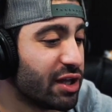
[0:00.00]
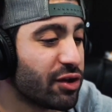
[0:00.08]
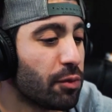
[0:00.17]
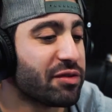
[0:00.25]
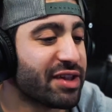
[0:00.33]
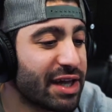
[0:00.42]
It's
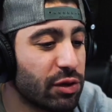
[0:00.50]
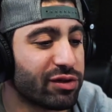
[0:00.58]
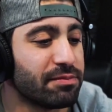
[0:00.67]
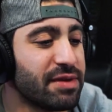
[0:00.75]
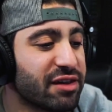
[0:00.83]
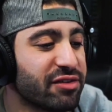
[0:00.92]
almost like it was
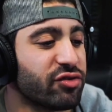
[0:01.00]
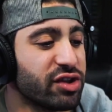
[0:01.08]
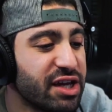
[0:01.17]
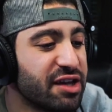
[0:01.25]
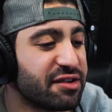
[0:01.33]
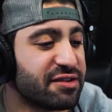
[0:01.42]
mixed for
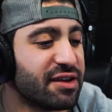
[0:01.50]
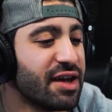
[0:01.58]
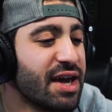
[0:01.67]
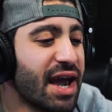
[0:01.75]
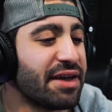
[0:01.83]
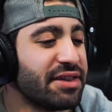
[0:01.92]
this,
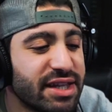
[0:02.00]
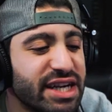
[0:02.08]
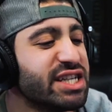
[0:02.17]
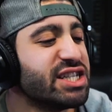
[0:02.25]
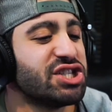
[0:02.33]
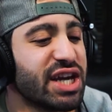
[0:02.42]
and then they
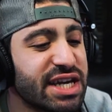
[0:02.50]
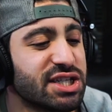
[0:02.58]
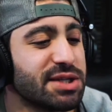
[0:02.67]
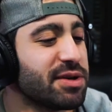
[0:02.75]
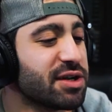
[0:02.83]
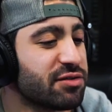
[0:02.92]
didn't change
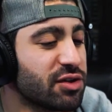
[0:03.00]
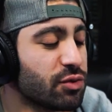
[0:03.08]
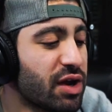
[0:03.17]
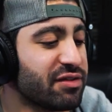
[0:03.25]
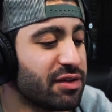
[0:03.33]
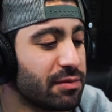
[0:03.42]
the mix for the
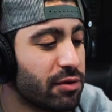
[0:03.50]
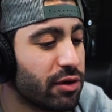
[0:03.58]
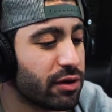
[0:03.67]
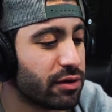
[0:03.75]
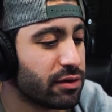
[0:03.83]
rest of the part.